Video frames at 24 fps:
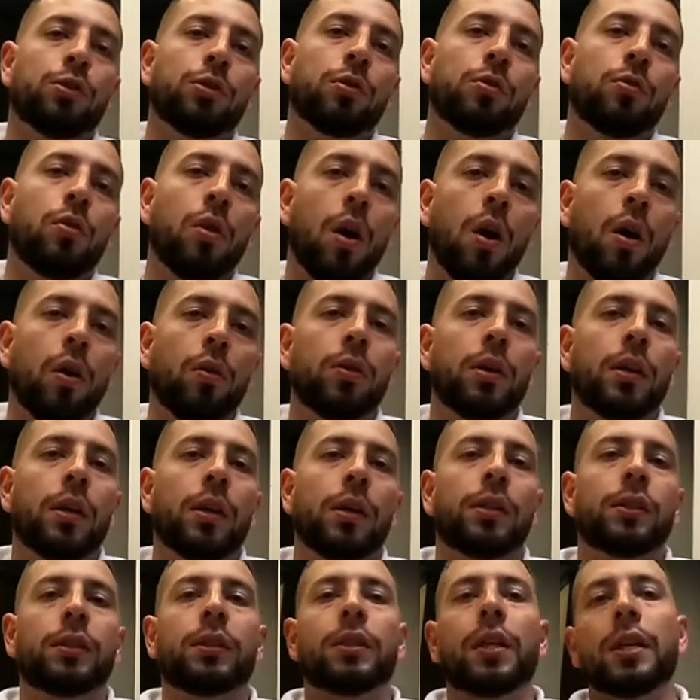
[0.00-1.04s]
growth,
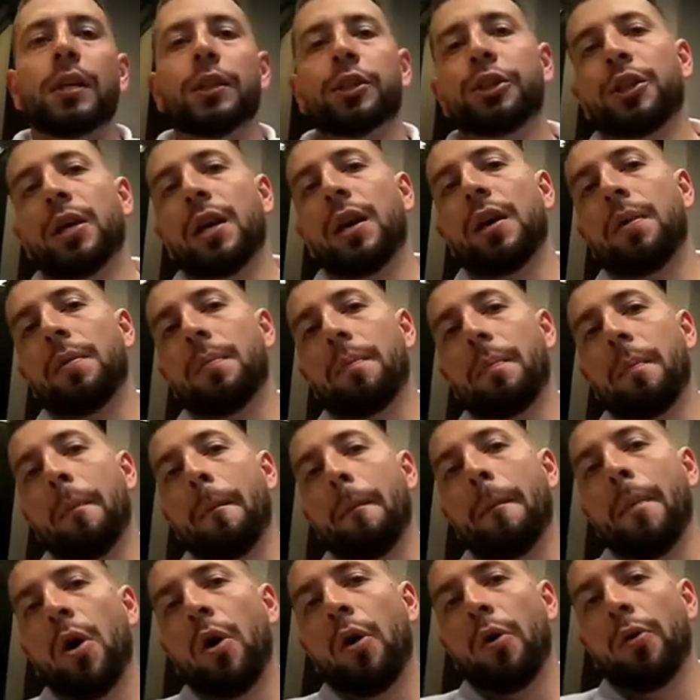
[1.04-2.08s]
such as
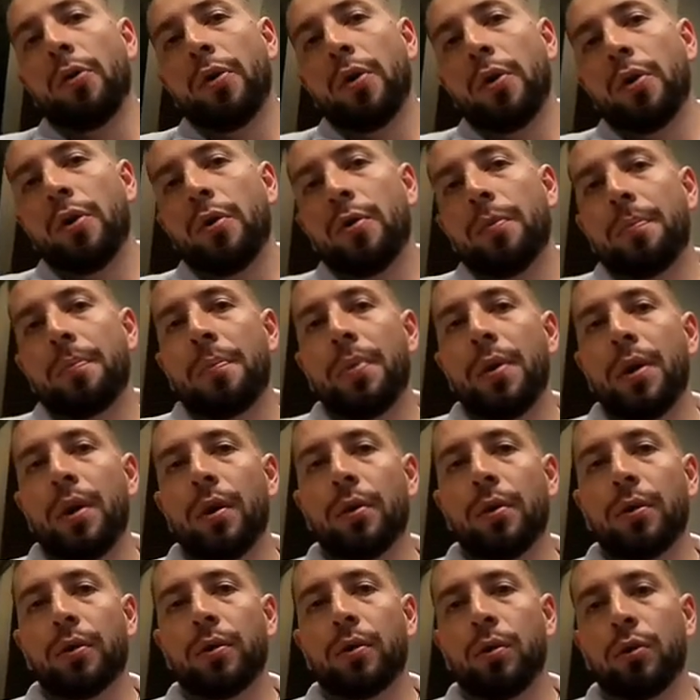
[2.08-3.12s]
modern
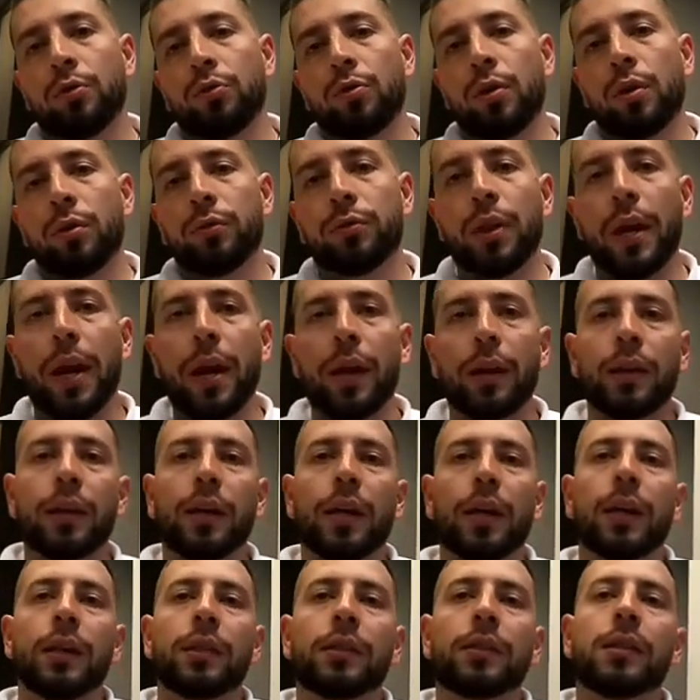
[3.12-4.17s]
birth control
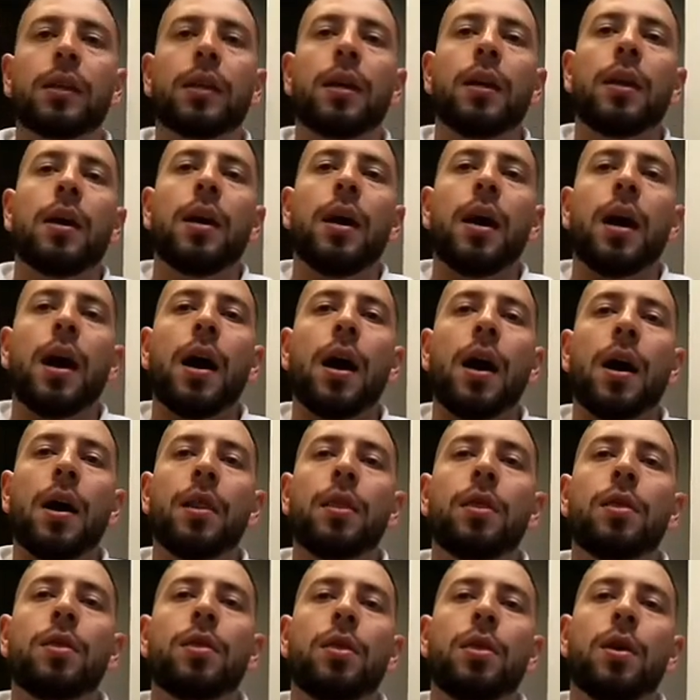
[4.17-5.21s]
techniques
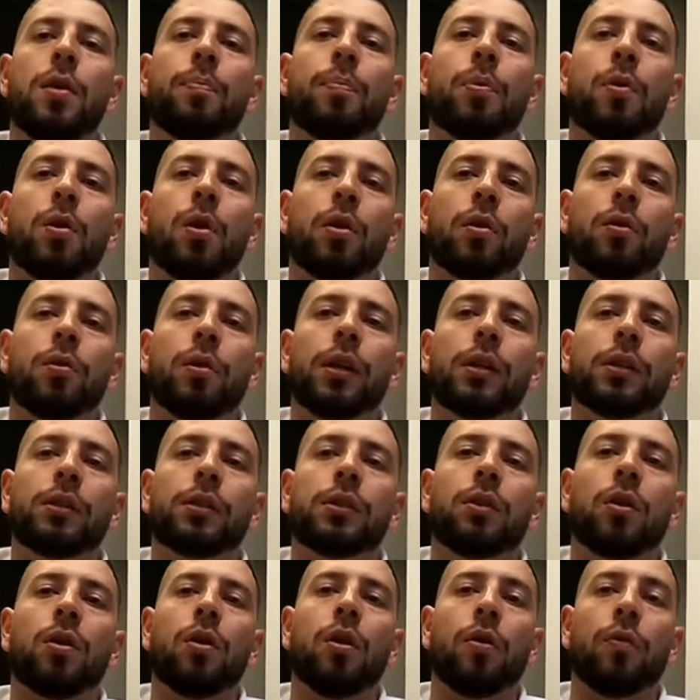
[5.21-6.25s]
and the progress
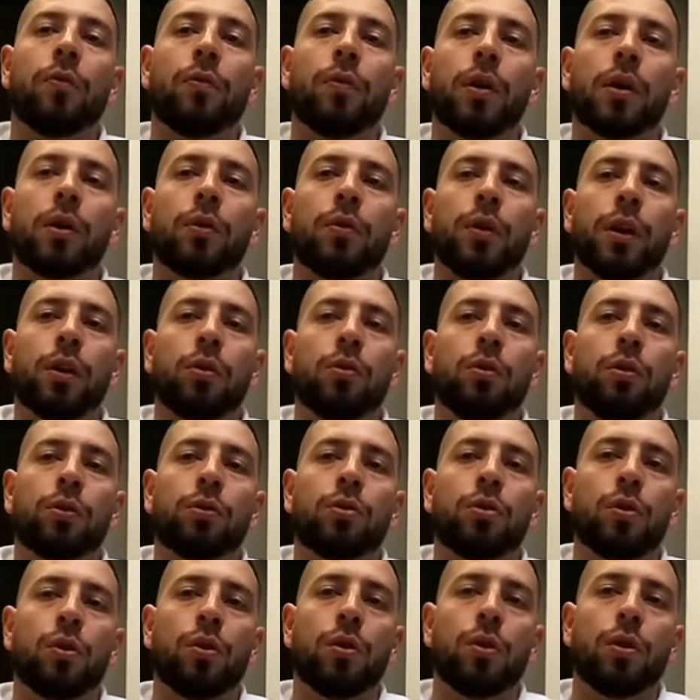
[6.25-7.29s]
of
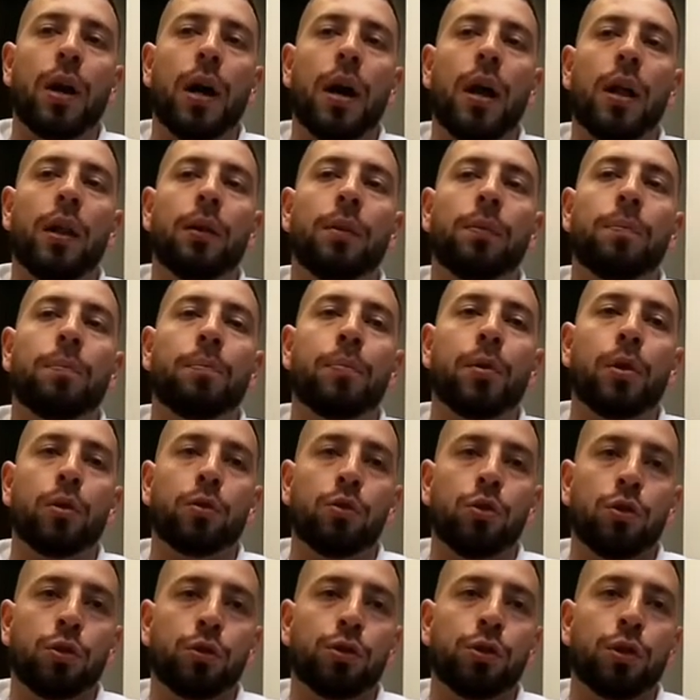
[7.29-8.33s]
agricultural
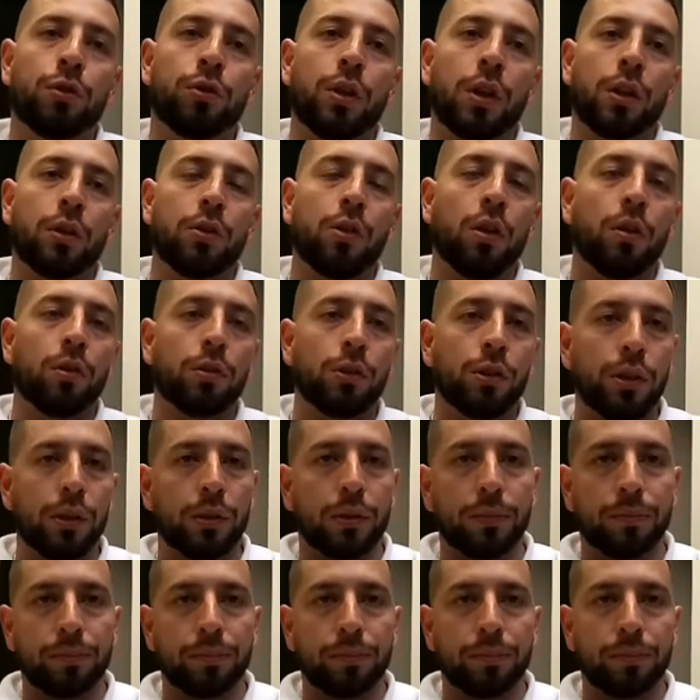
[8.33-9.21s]
production technologies.